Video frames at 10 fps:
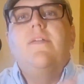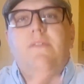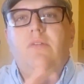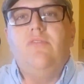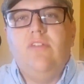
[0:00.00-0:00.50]

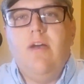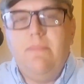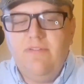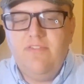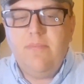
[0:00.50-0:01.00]
There was a
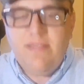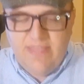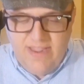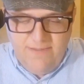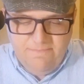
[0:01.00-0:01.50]
couple of them, I
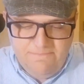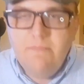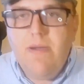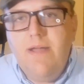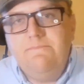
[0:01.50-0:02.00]
think.
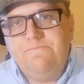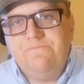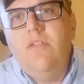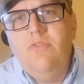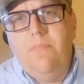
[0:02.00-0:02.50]
But
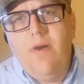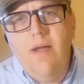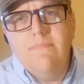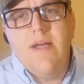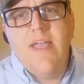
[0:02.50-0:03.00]
the
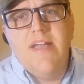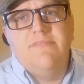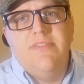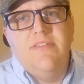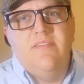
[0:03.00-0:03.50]
problem I
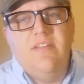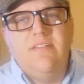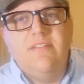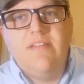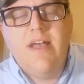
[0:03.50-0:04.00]
have with this
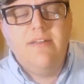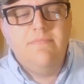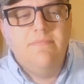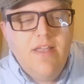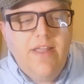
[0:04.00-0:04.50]
is that
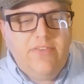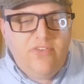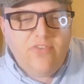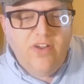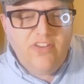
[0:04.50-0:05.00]
it
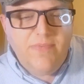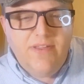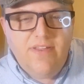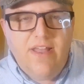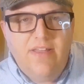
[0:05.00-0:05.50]
strikes
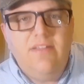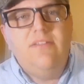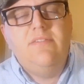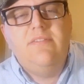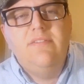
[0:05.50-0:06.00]
me
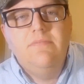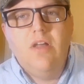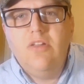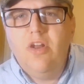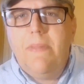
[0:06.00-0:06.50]
as
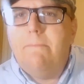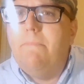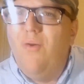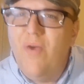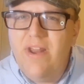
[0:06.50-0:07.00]
a little
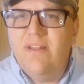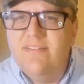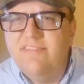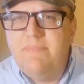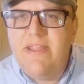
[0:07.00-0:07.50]
bit
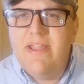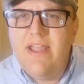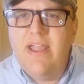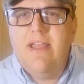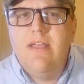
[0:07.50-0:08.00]
pointless of being
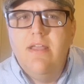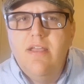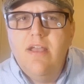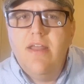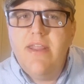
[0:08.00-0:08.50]

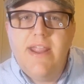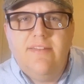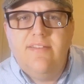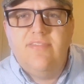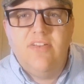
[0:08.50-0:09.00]
an
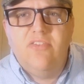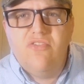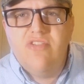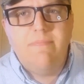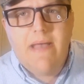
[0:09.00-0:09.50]

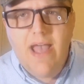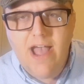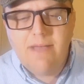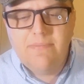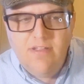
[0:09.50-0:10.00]
anti-censorship
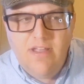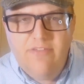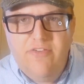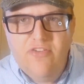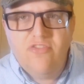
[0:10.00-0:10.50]
app
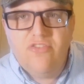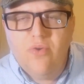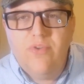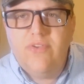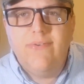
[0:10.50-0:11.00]
if you're just
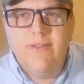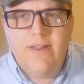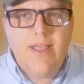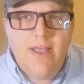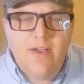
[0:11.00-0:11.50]
going to
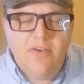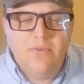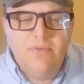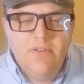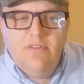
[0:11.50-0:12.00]

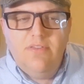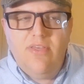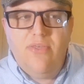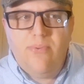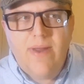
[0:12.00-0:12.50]
allow
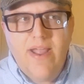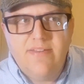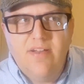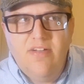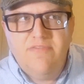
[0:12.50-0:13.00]
the
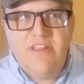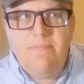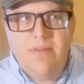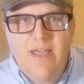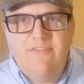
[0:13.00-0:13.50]
threat of
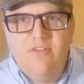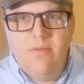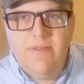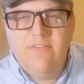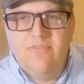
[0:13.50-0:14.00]

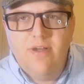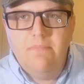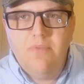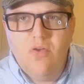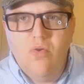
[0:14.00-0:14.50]
deplatforming
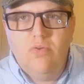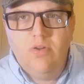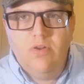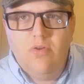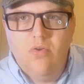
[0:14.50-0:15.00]
from
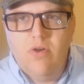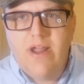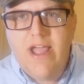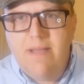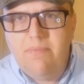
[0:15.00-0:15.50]
Google
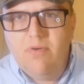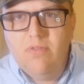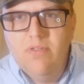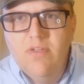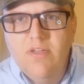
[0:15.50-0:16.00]
or
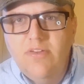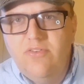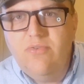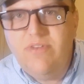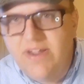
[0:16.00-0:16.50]
Apple
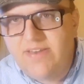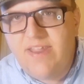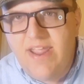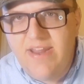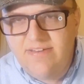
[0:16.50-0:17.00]
to
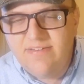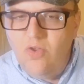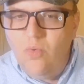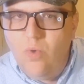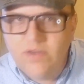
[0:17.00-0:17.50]
dictate
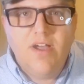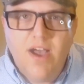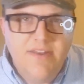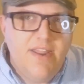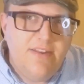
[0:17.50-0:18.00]
what
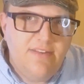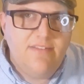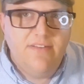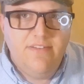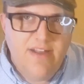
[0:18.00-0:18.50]
content
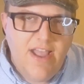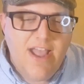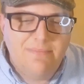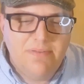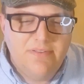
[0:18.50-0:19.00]
is on your
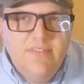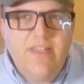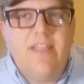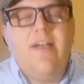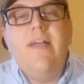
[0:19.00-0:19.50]
app.
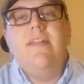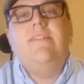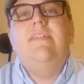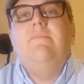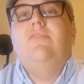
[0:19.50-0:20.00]
that kind
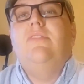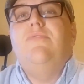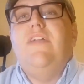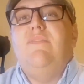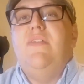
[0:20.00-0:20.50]
of seems to
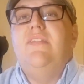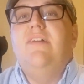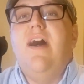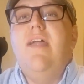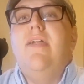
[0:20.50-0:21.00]
defeat the
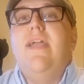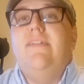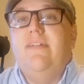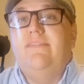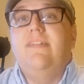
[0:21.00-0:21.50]
entire
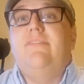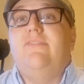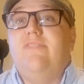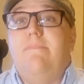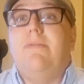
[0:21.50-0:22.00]

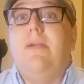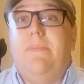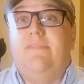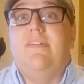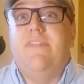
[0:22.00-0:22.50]
anti-censorship
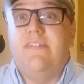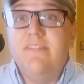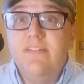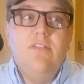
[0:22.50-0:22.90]
purpose of it.